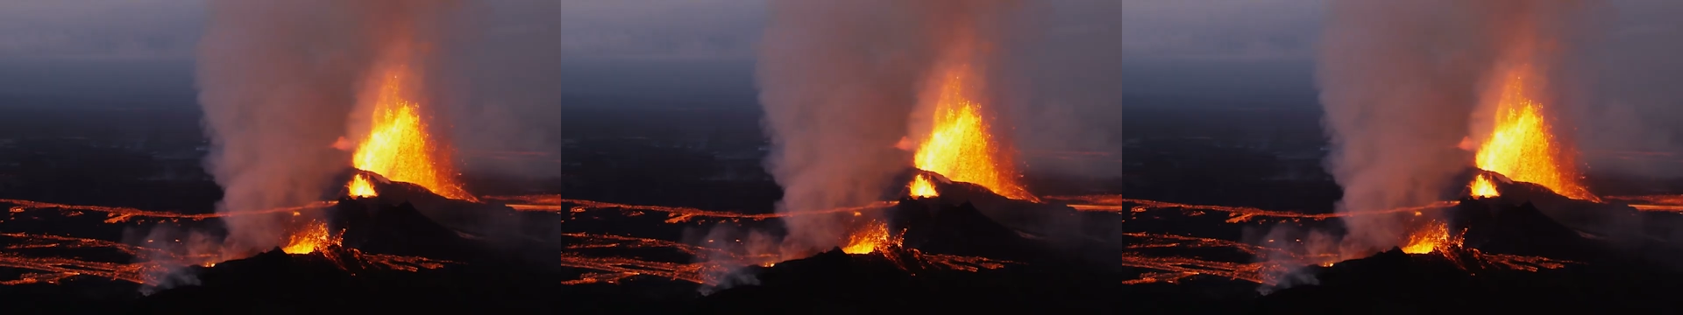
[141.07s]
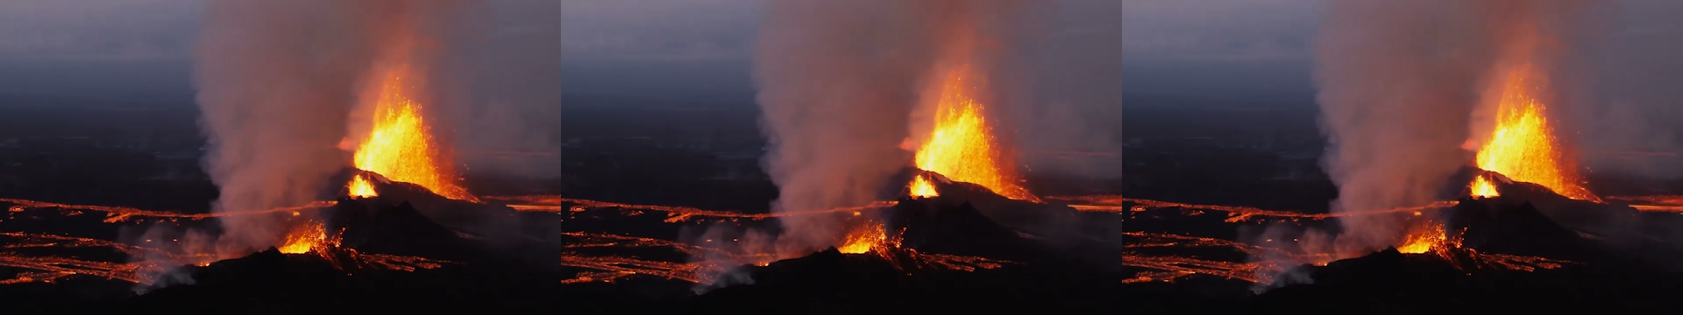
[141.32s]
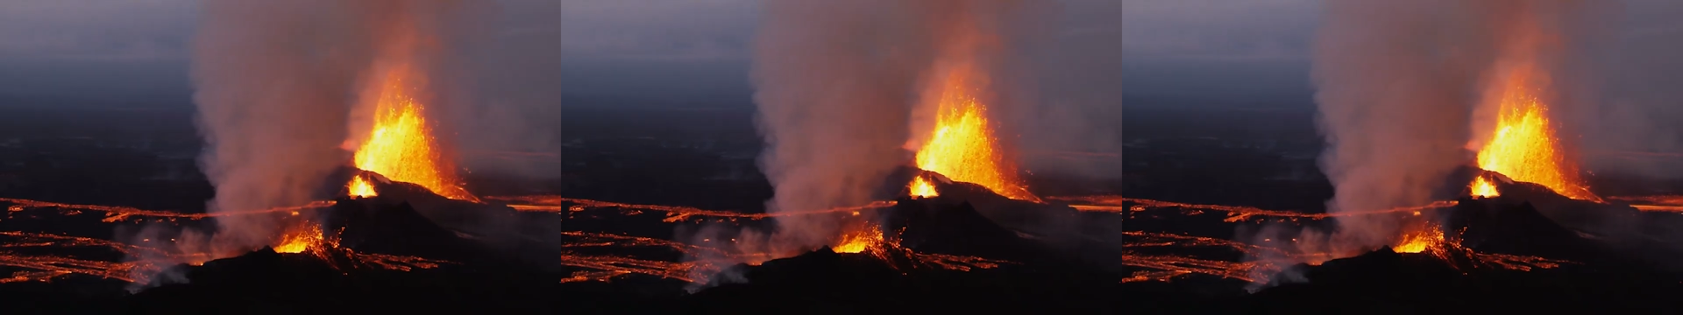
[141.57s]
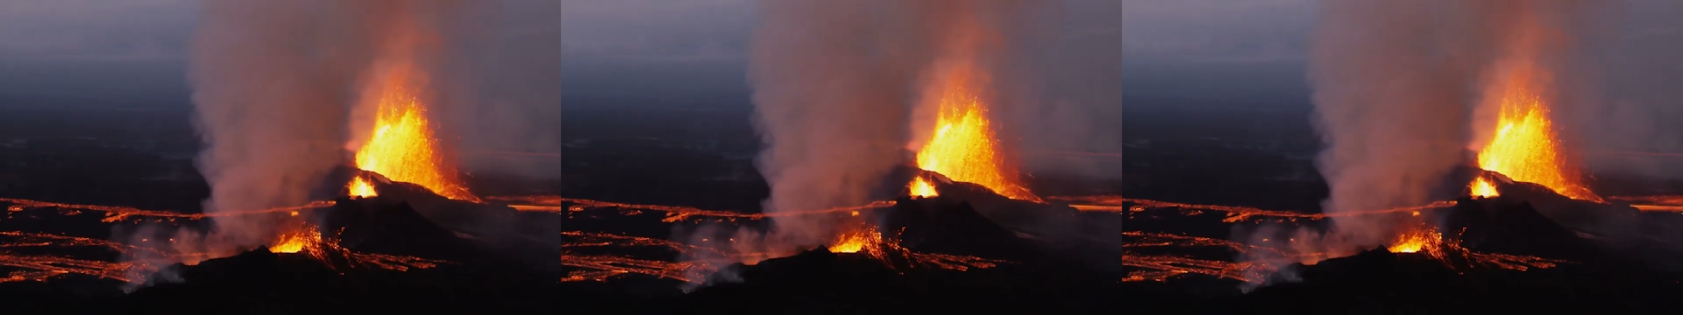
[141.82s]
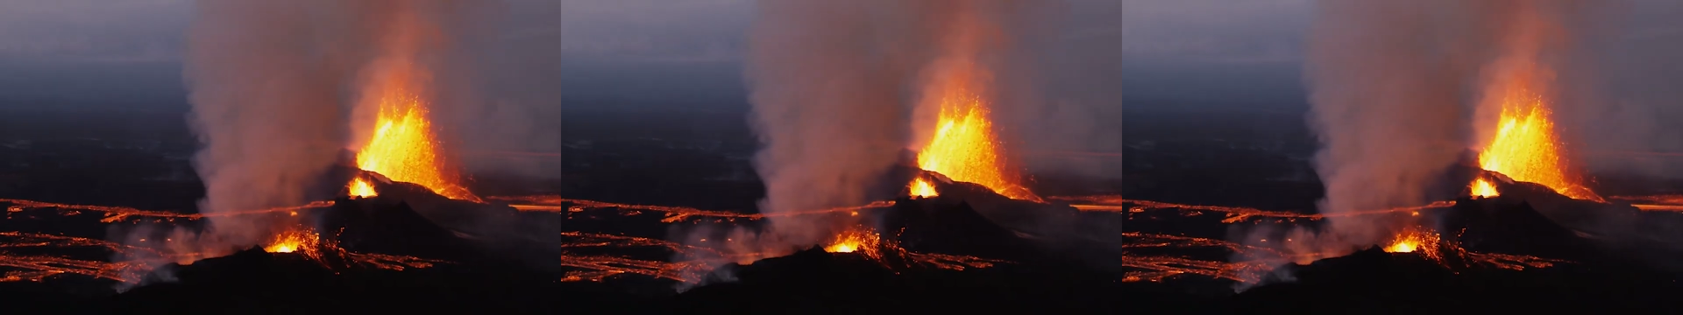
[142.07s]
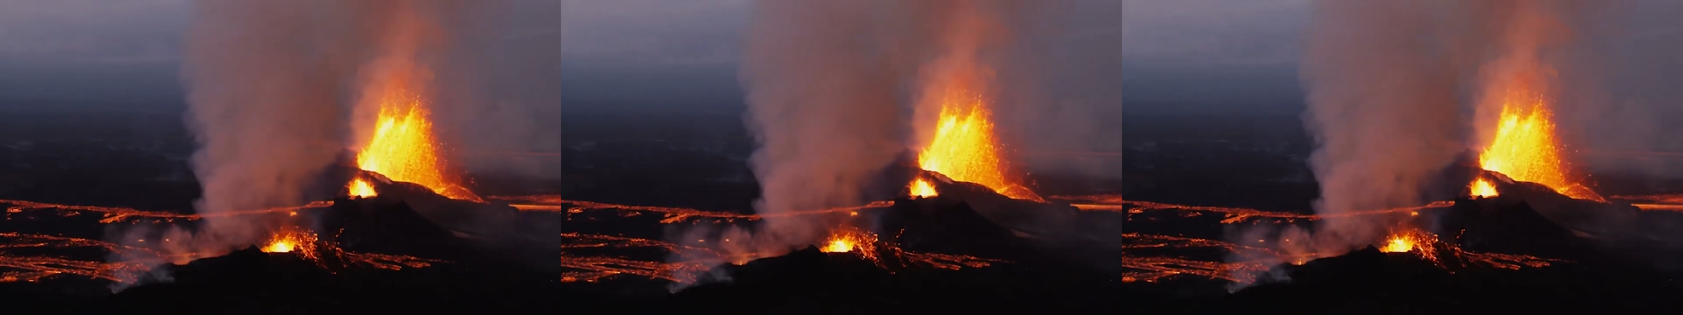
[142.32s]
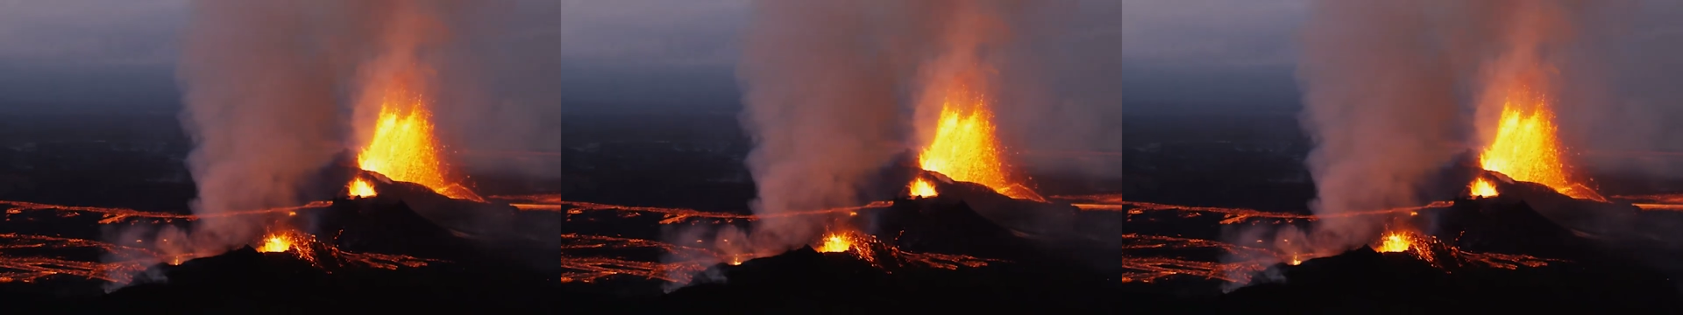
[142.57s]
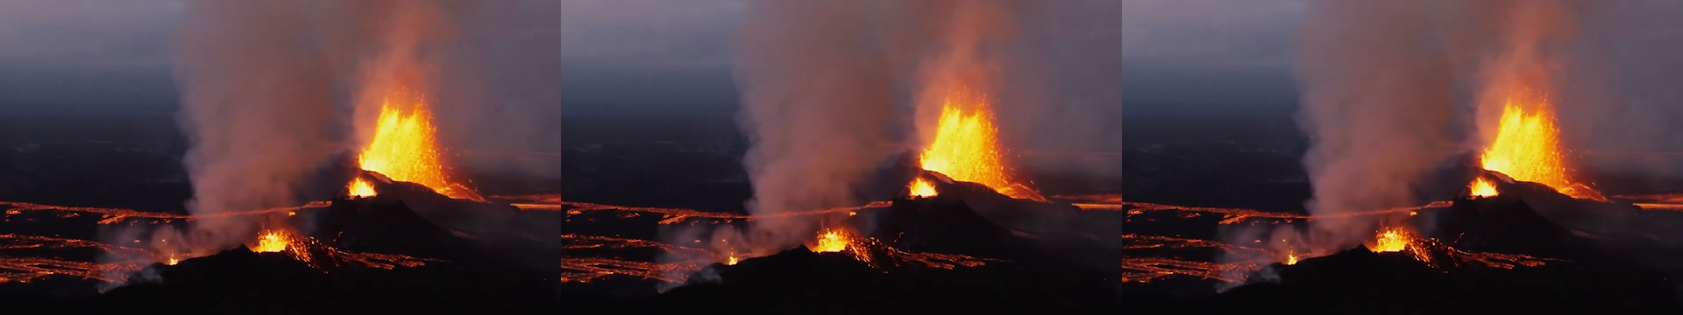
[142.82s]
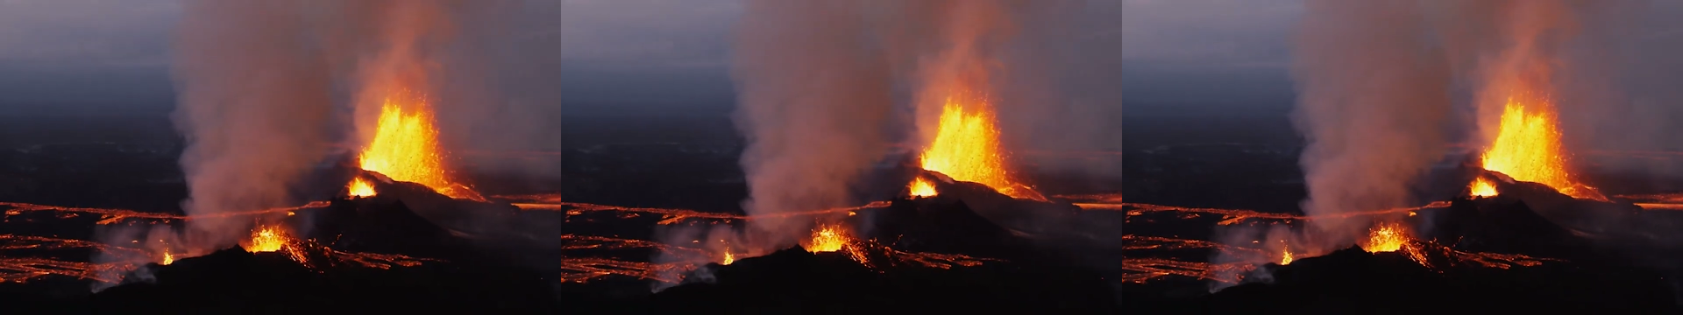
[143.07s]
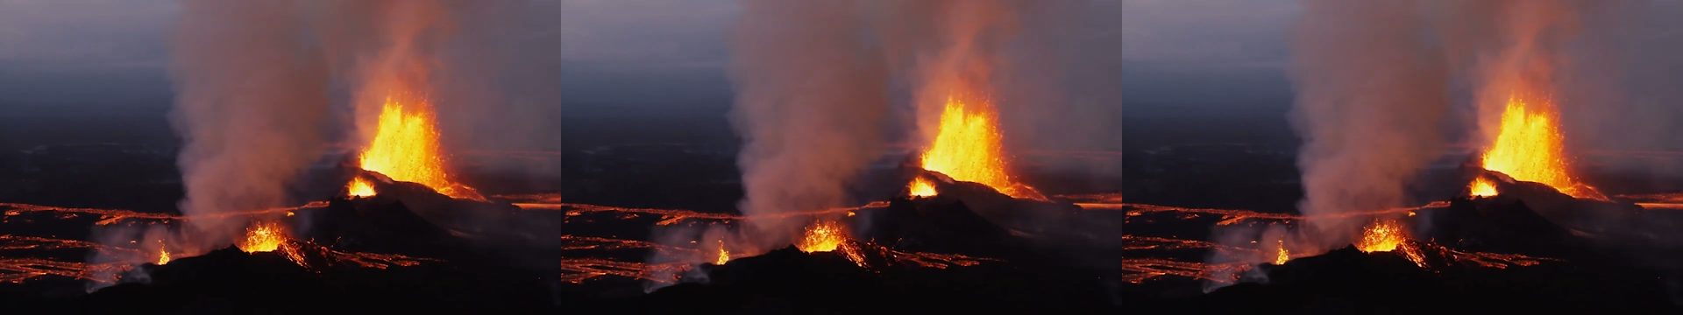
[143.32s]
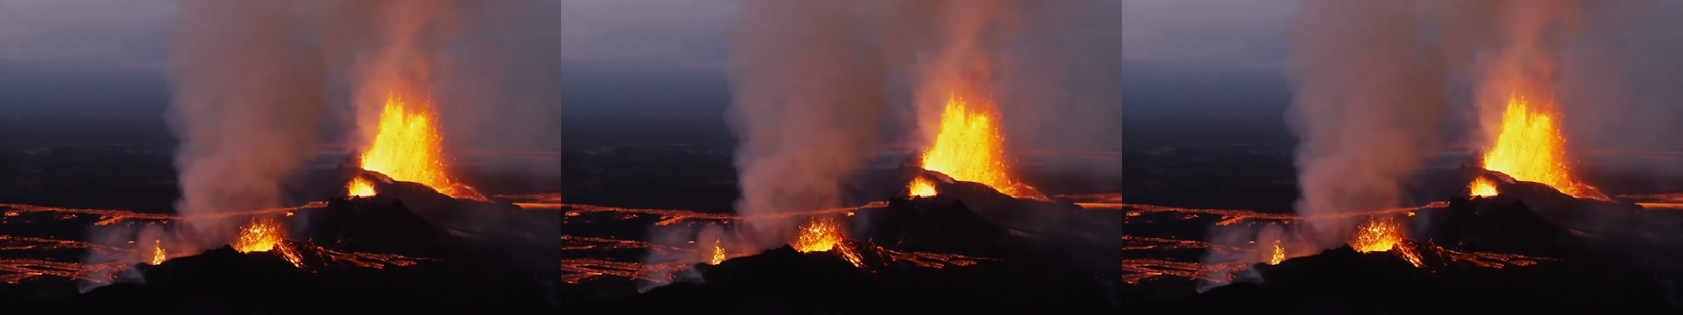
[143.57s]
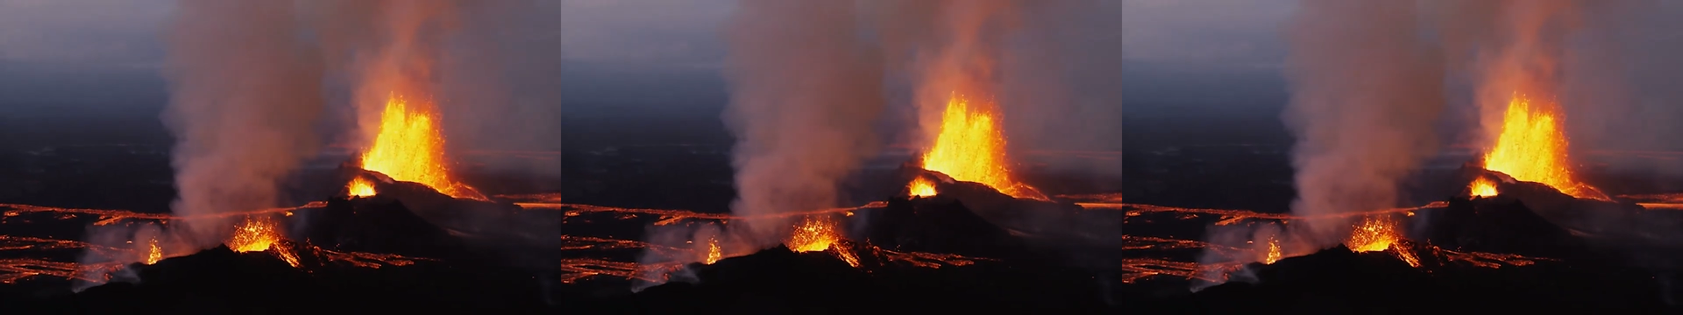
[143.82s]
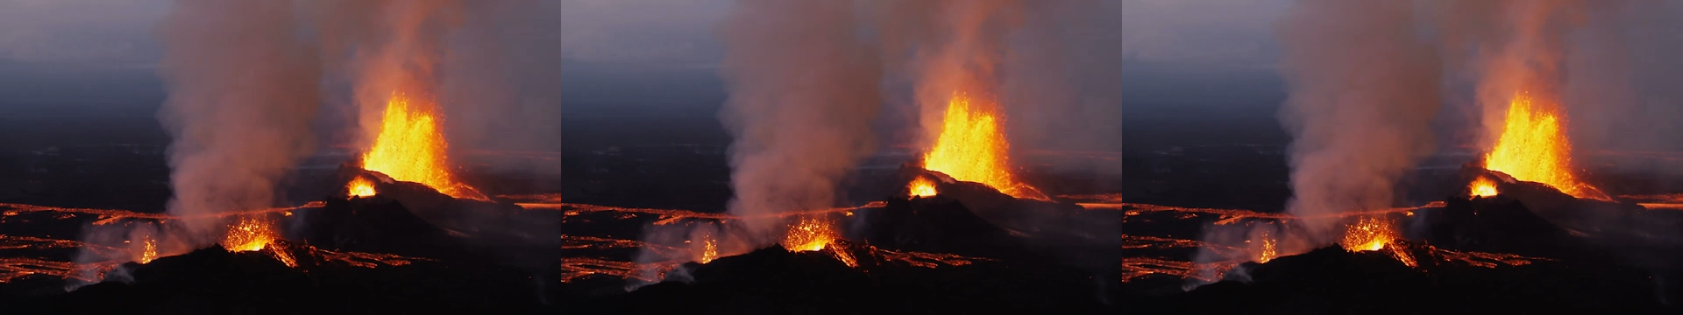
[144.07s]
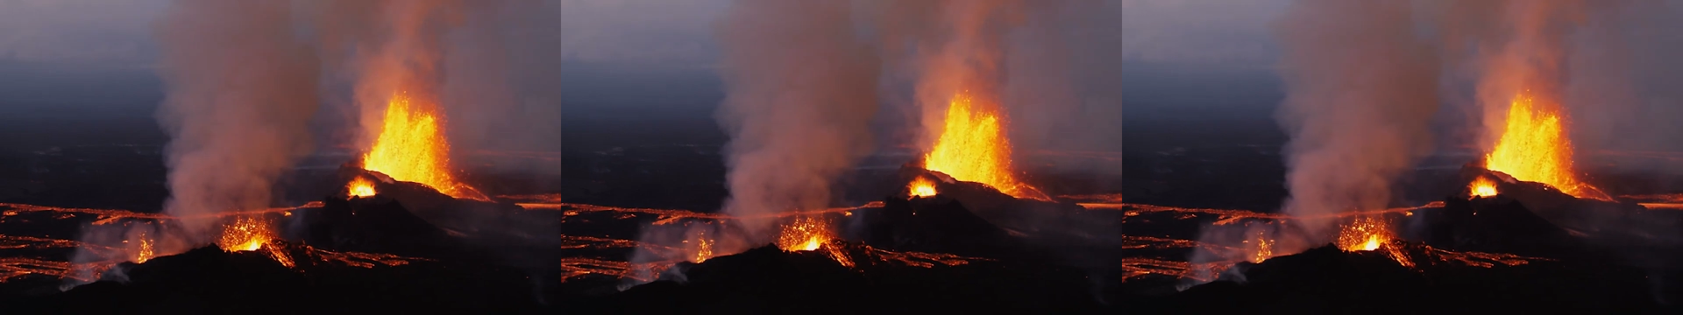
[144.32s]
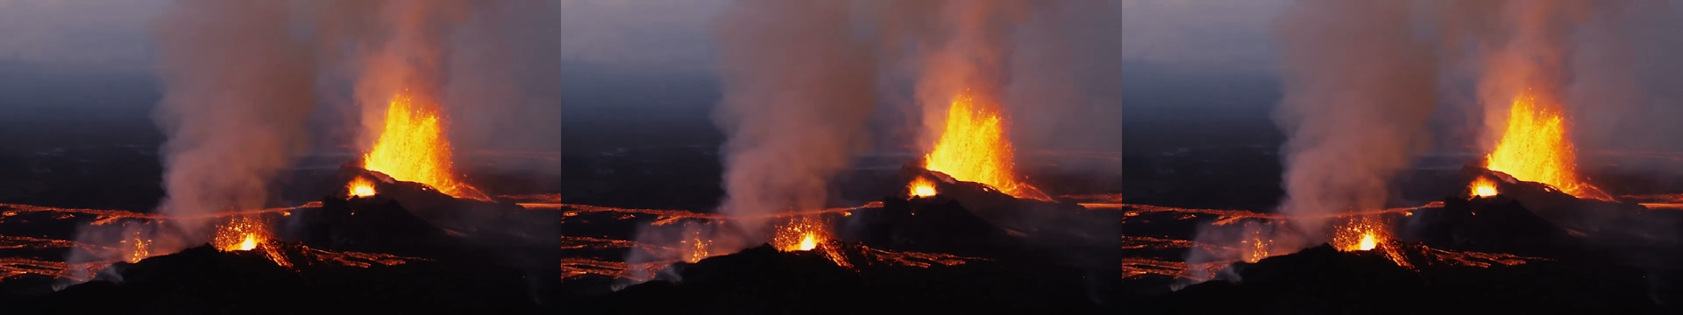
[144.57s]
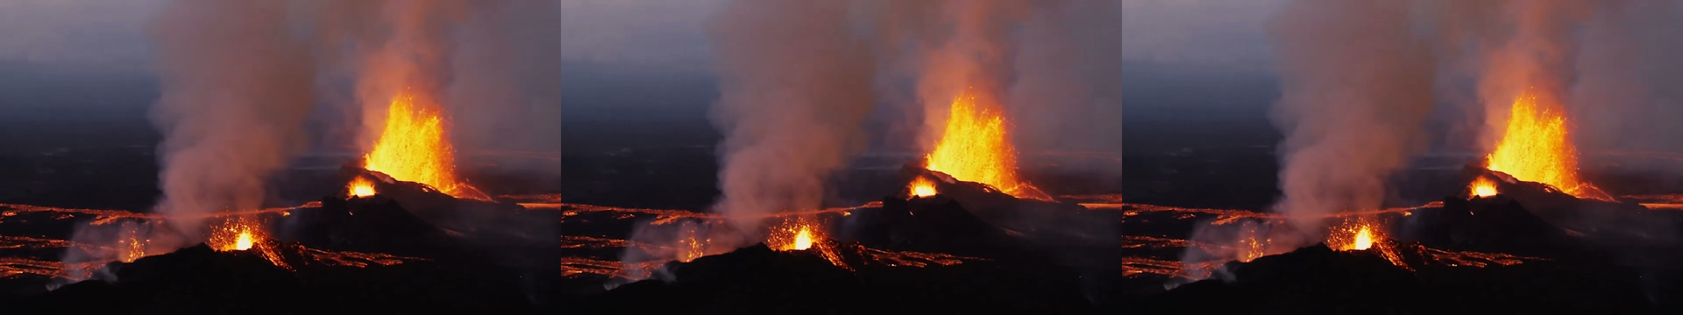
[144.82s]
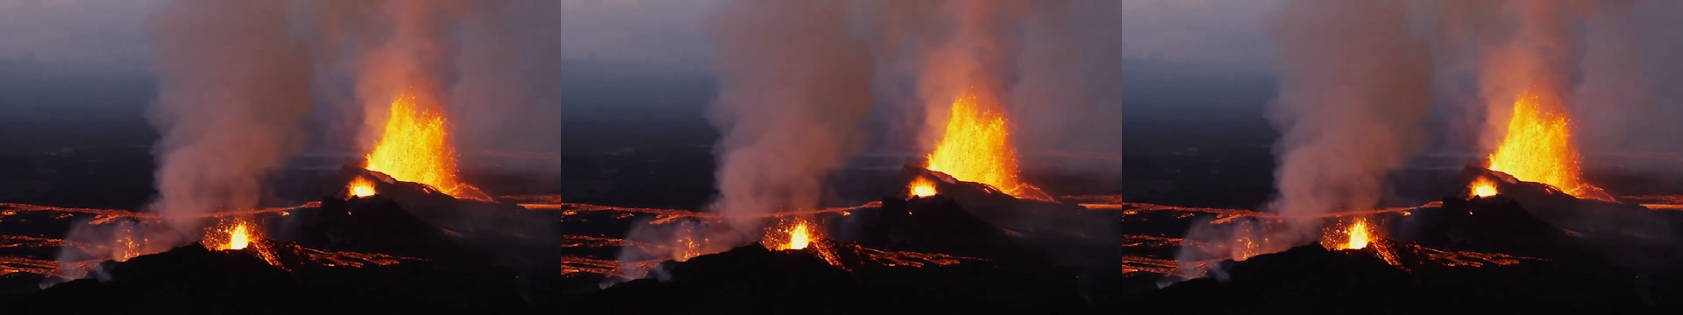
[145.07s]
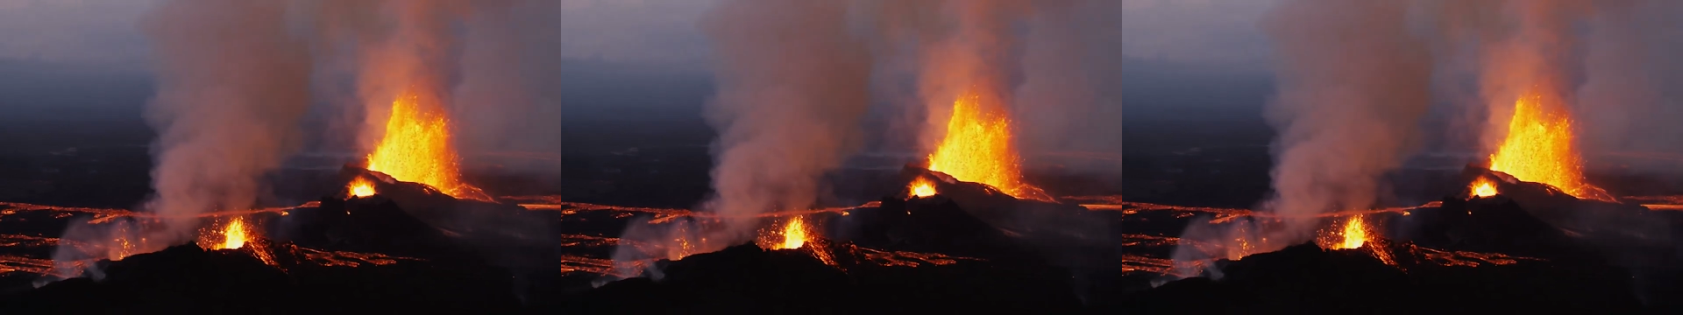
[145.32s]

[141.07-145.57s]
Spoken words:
[unreadable: no face in view]